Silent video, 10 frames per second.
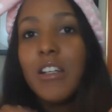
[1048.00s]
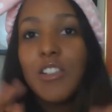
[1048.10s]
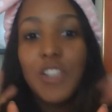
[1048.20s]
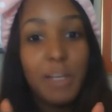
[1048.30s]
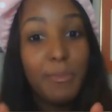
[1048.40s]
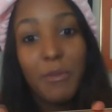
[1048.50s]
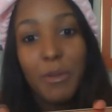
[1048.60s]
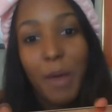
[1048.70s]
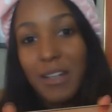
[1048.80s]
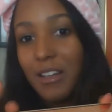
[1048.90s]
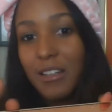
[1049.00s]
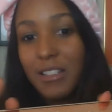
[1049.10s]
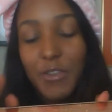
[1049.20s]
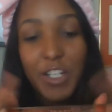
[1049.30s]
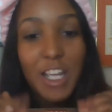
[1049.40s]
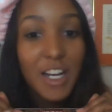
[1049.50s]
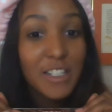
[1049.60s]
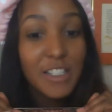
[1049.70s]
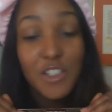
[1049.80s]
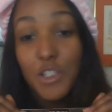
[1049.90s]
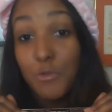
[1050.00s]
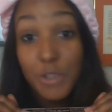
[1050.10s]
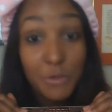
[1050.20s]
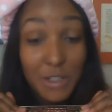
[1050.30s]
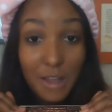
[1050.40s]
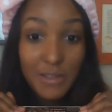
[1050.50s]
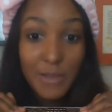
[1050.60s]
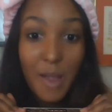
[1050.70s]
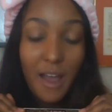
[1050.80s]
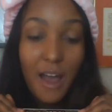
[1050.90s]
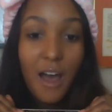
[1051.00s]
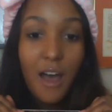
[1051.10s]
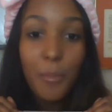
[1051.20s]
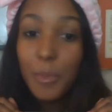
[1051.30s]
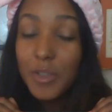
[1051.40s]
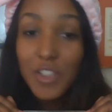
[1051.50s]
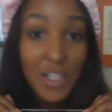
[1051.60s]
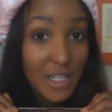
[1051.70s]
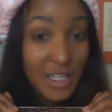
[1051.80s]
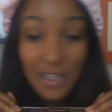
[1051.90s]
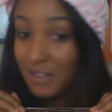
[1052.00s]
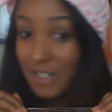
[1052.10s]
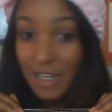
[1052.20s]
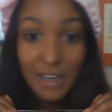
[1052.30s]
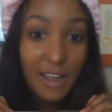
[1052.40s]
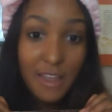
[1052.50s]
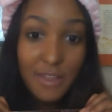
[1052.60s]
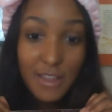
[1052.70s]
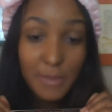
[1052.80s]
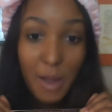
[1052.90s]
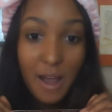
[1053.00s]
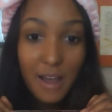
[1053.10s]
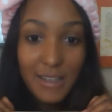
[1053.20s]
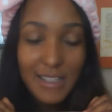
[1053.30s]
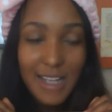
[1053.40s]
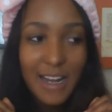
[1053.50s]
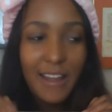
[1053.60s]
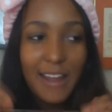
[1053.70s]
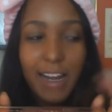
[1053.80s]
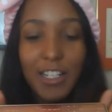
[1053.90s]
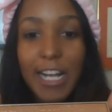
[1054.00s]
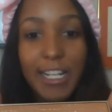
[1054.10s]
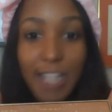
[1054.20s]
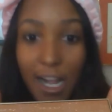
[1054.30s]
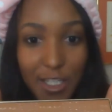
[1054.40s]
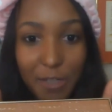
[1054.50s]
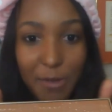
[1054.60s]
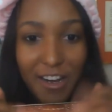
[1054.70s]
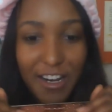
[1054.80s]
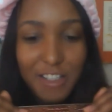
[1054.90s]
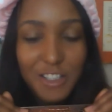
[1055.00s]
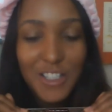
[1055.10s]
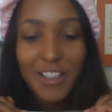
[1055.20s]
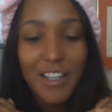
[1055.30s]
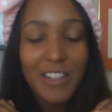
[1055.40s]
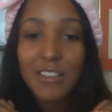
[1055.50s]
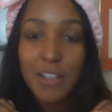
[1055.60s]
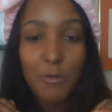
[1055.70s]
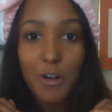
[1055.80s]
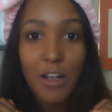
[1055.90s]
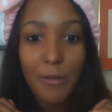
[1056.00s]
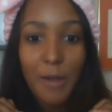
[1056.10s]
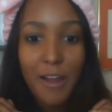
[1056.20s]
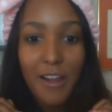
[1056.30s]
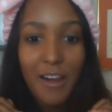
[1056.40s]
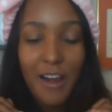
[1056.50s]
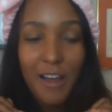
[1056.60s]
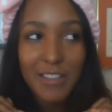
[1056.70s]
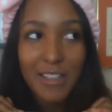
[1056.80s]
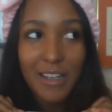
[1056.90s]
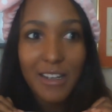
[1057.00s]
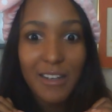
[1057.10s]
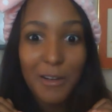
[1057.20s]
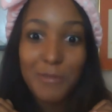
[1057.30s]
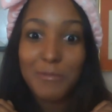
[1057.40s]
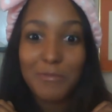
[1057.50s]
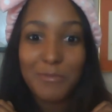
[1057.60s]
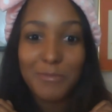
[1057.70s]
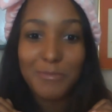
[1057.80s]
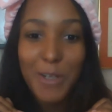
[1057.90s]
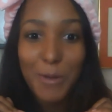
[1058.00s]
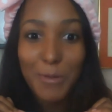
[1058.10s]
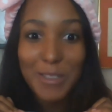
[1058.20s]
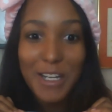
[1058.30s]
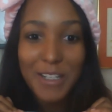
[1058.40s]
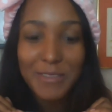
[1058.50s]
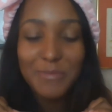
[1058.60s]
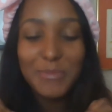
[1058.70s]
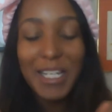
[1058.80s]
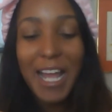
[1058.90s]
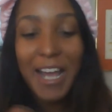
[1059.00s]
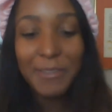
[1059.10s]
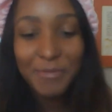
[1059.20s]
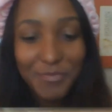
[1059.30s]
she'd been with BoxyLuxe for years, and she really, really loves makeup. She didn't get this box. And, like, I tried to talk to her about it, and she, like, didn't want to talk about it. And I was like, oh, well, dang. But, yeah.